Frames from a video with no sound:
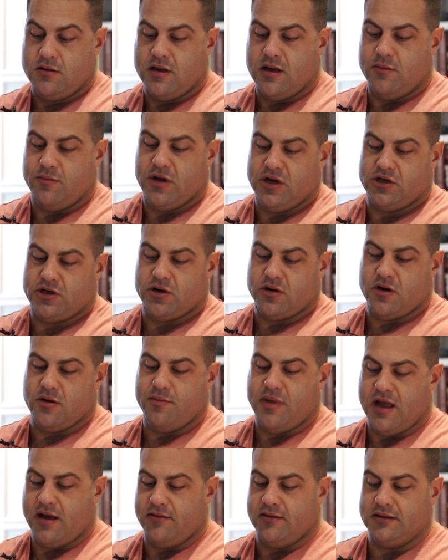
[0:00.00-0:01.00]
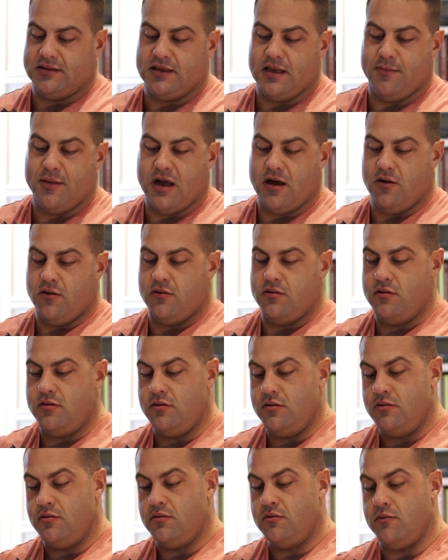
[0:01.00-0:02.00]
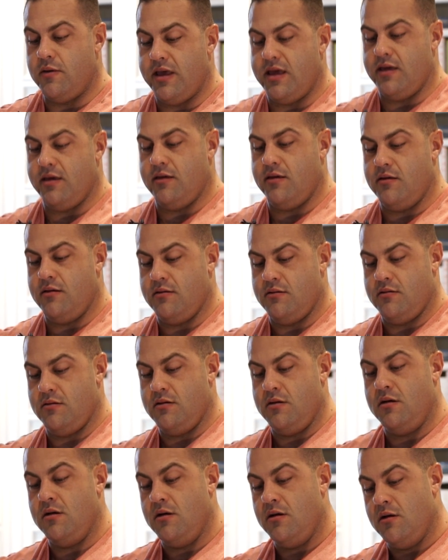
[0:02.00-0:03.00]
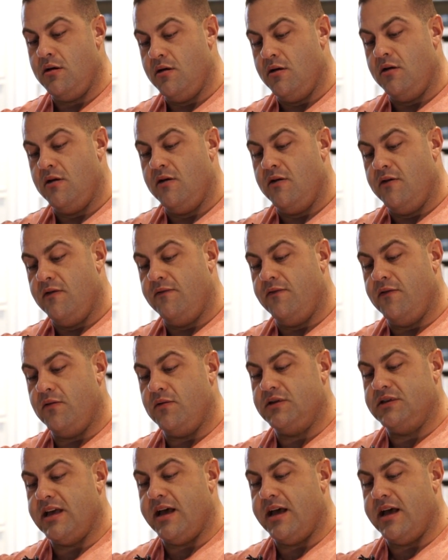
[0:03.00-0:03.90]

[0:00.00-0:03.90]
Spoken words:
then be sure to balance them out with foods